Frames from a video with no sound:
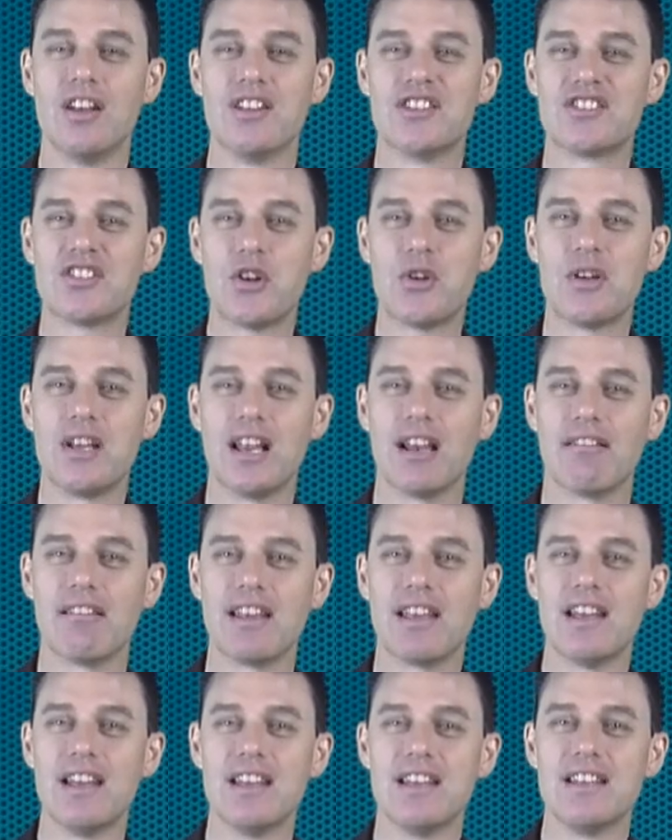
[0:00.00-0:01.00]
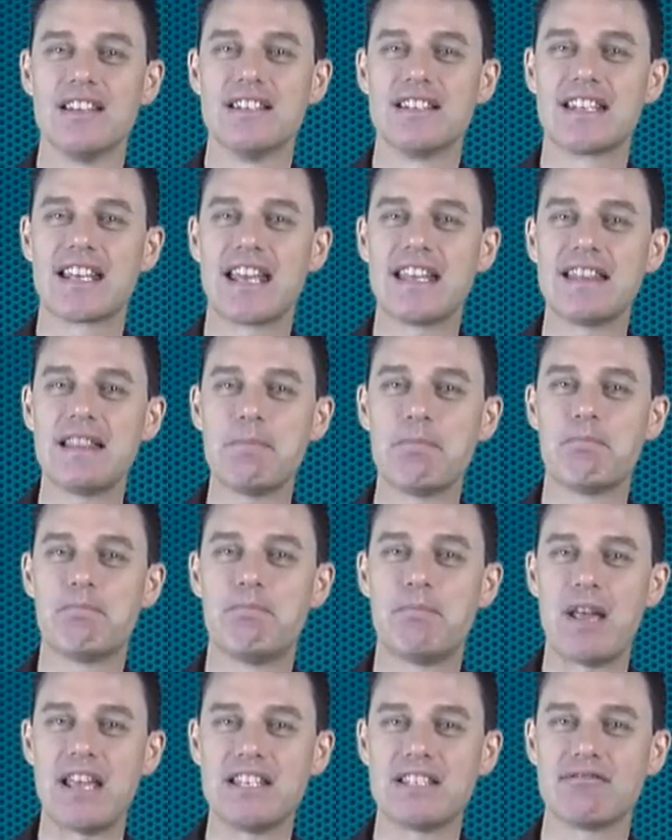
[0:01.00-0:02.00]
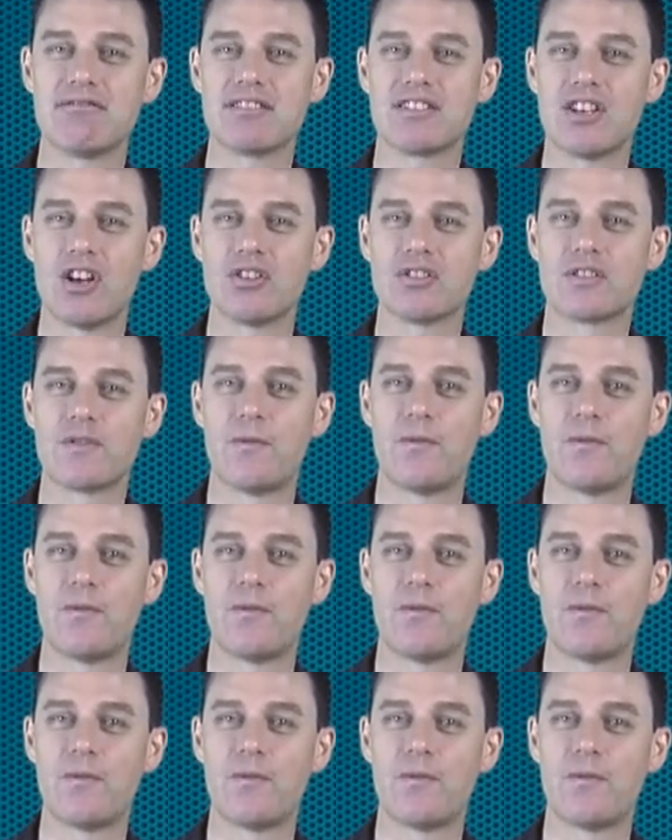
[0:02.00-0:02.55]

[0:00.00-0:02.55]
So Hilary, to get the best results